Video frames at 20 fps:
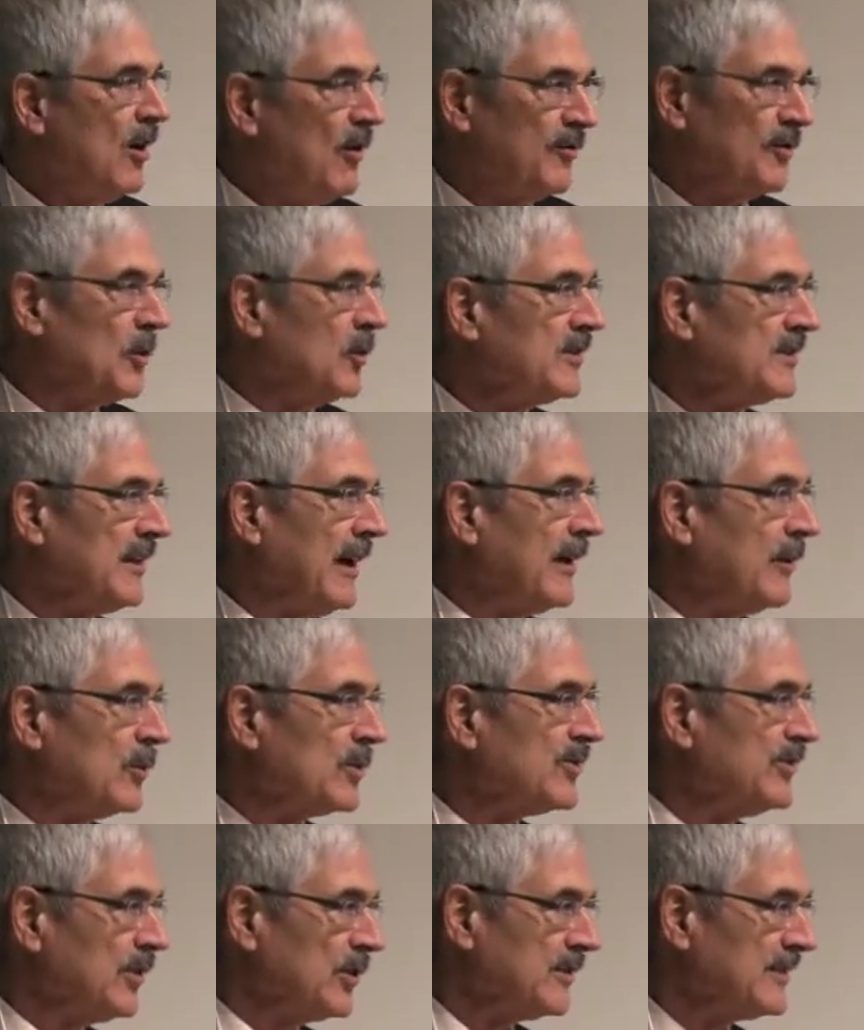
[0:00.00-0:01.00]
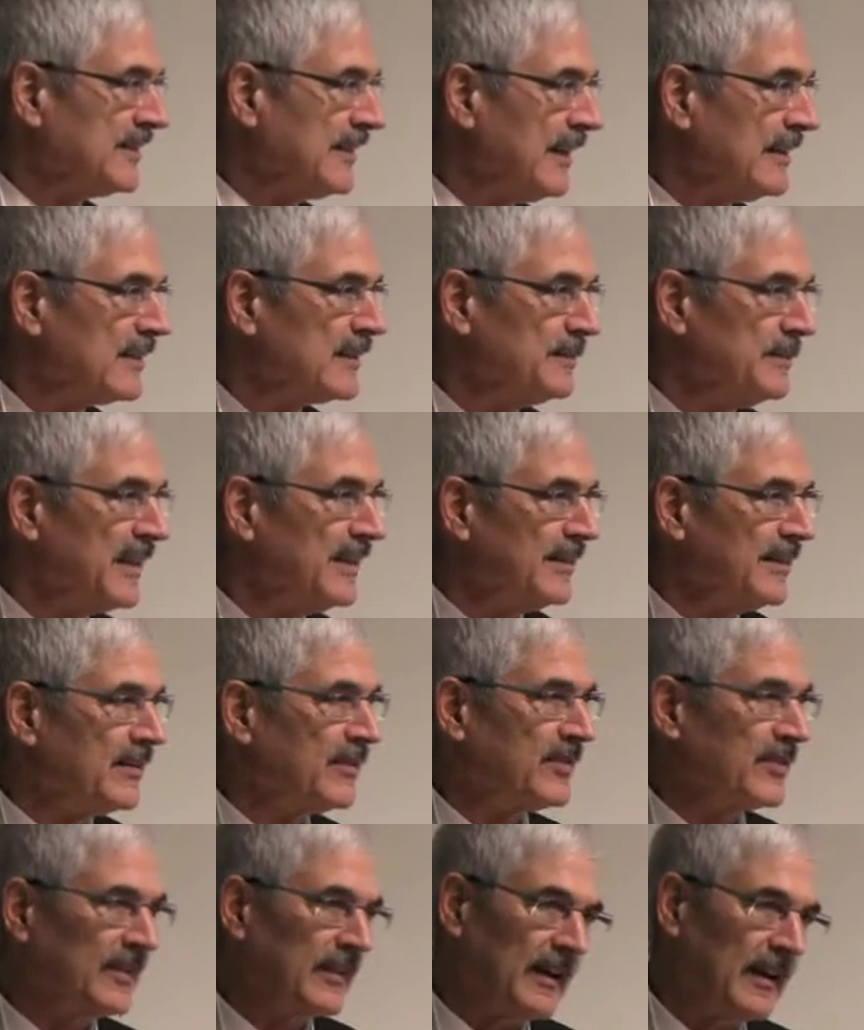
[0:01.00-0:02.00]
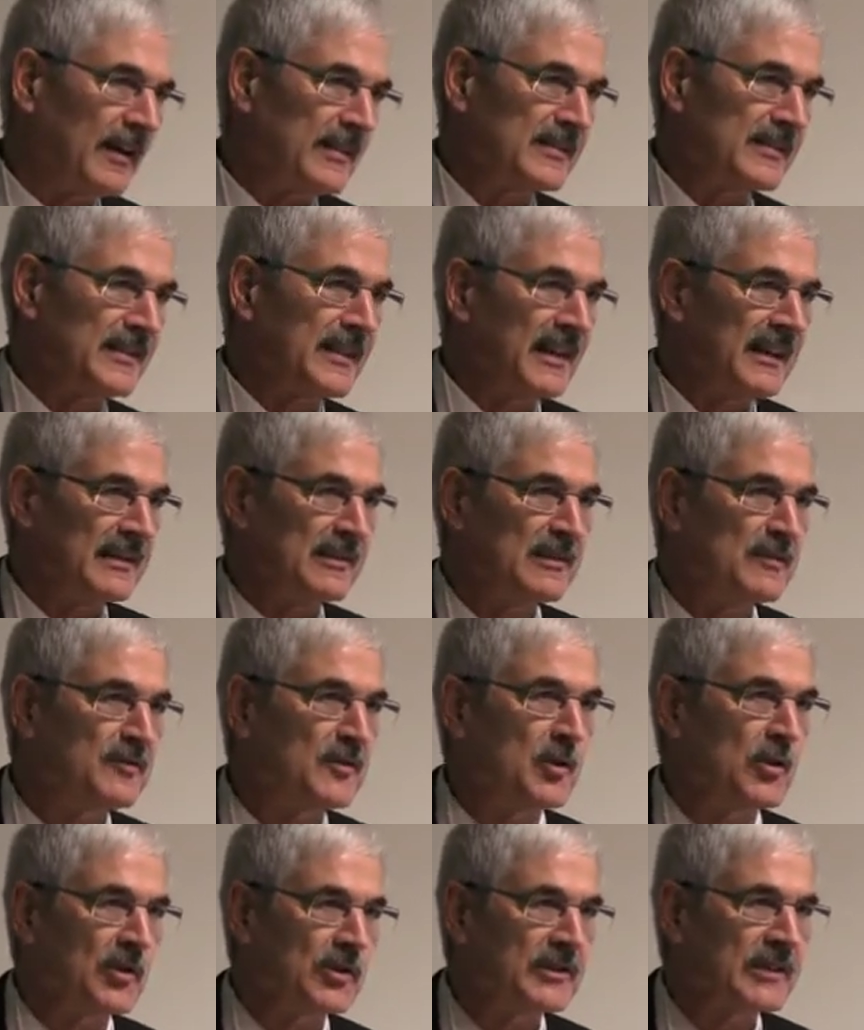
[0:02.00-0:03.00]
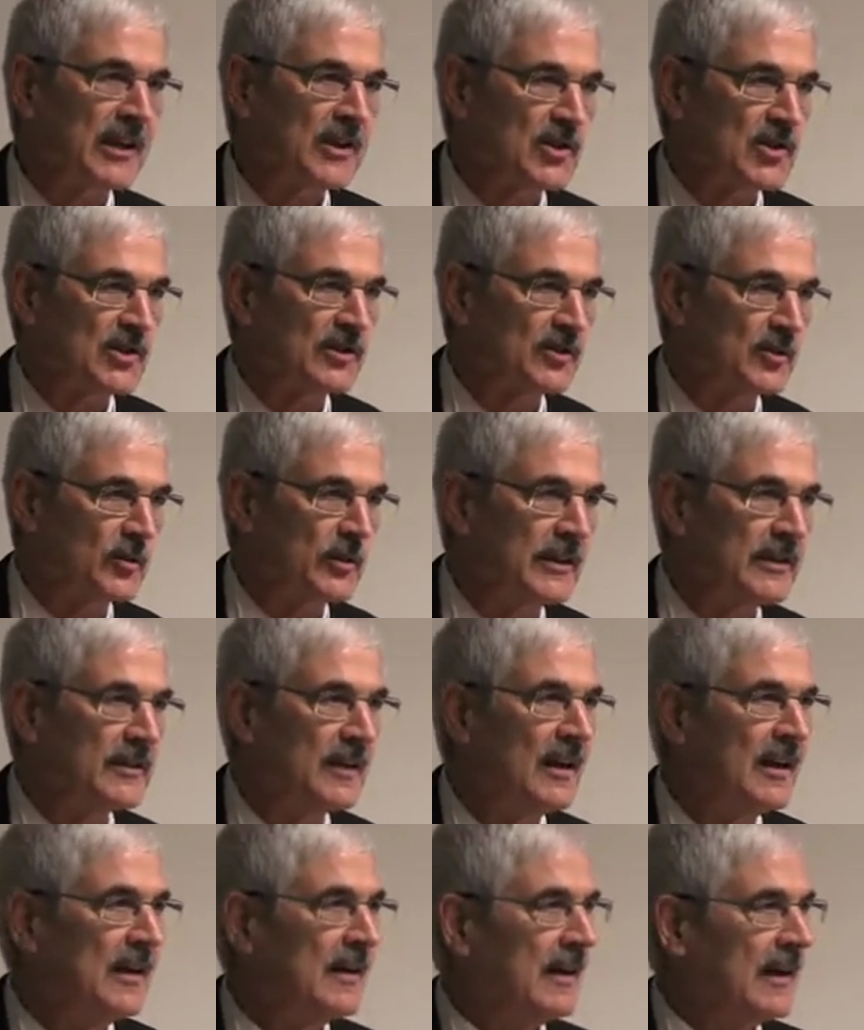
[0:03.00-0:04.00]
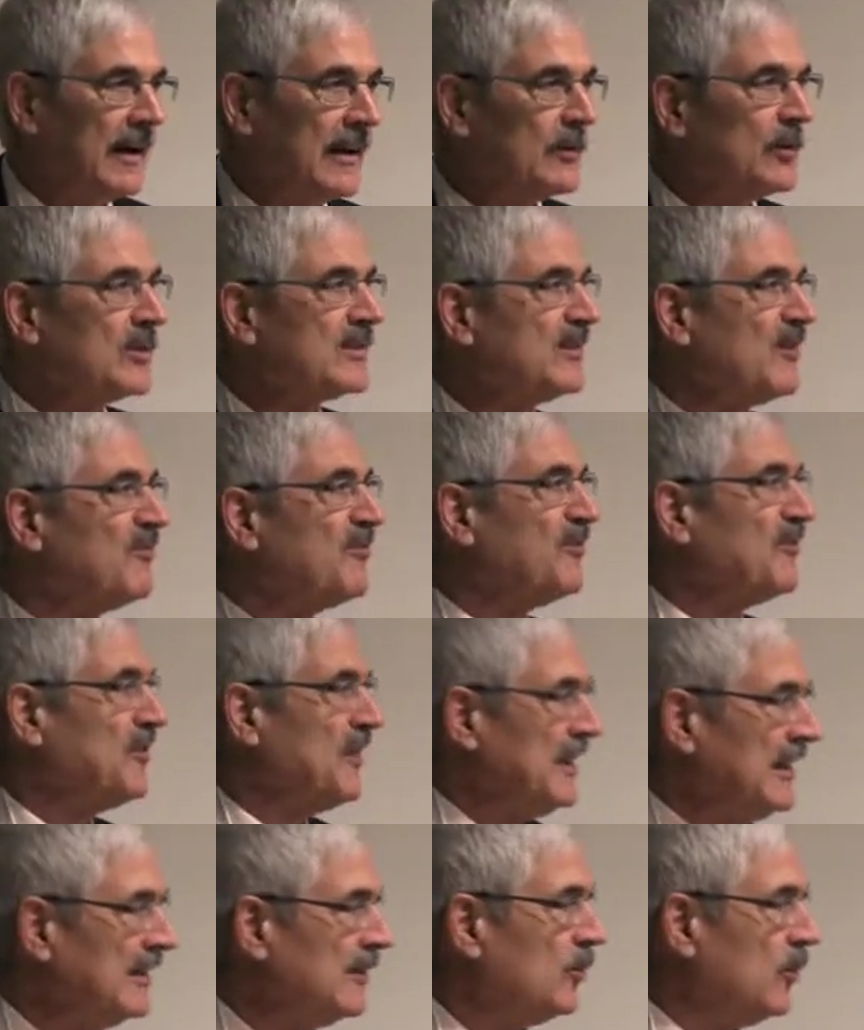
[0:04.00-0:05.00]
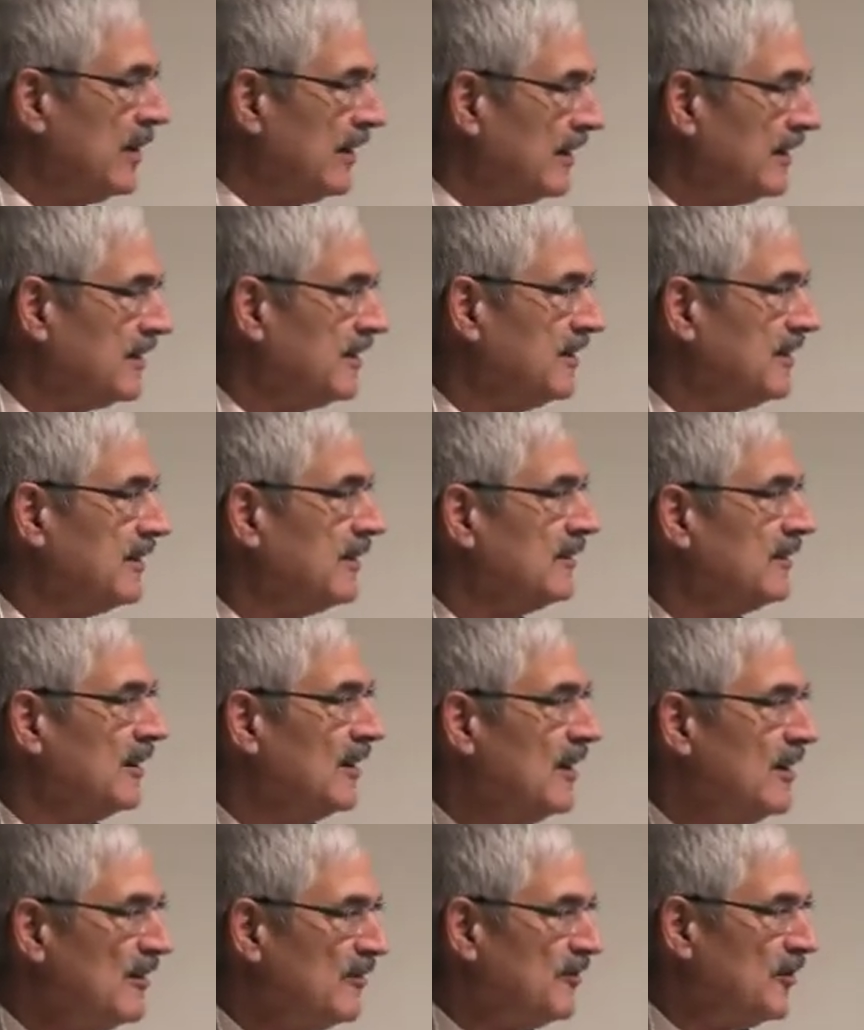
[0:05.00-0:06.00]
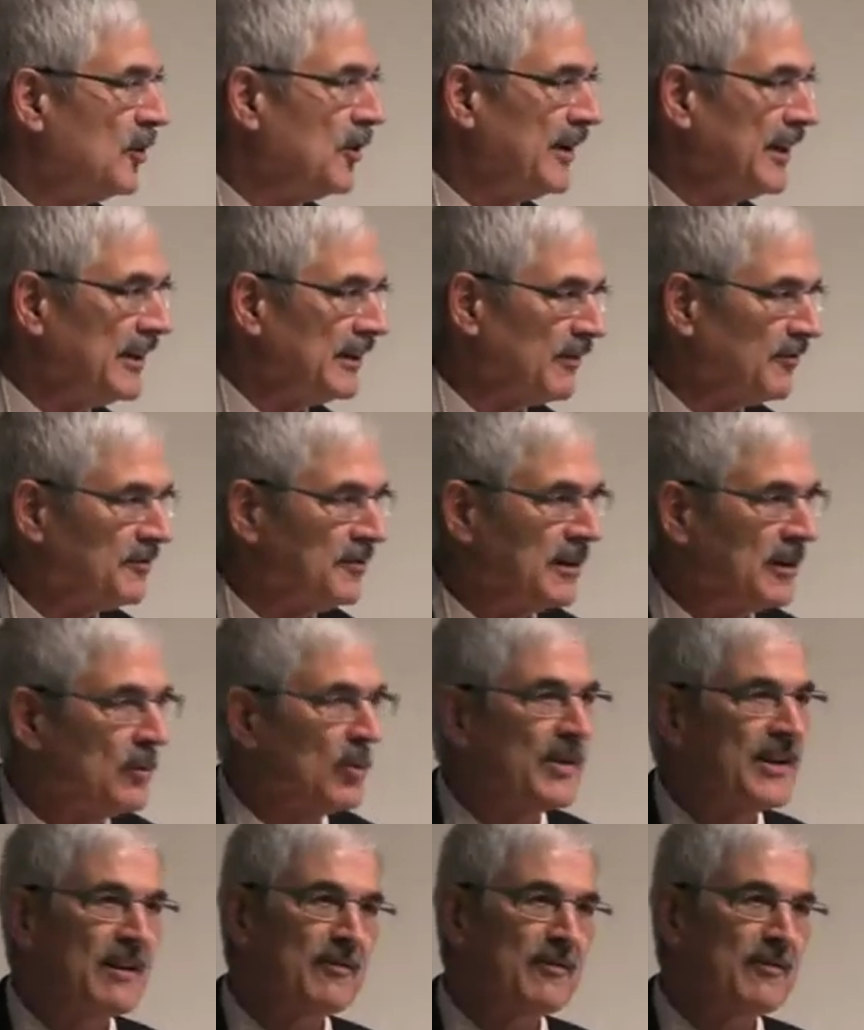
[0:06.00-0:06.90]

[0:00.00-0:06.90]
Of course, I was not salesman. This has a negative connotation to it. I was a field worker for Netafim.